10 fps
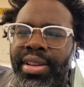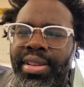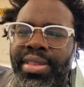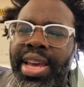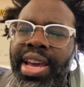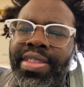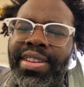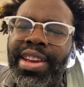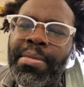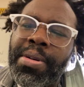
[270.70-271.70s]
Then the
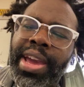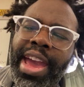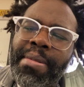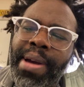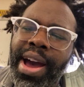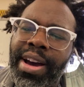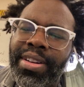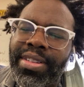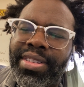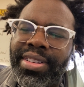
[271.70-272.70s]
demo came
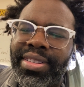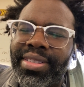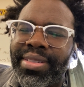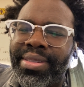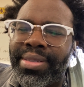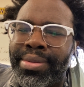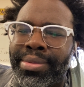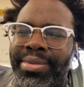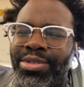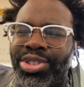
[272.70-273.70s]
out.
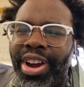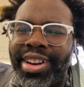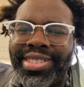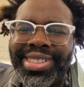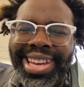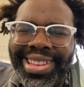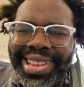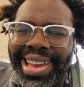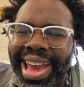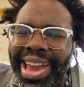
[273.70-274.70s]
We started seeing
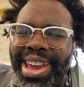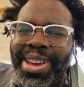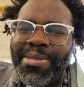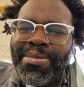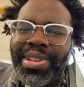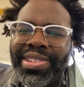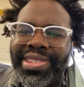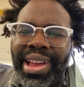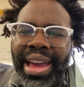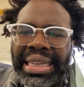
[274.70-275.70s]
the game. I was
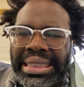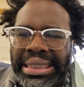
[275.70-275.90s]
like,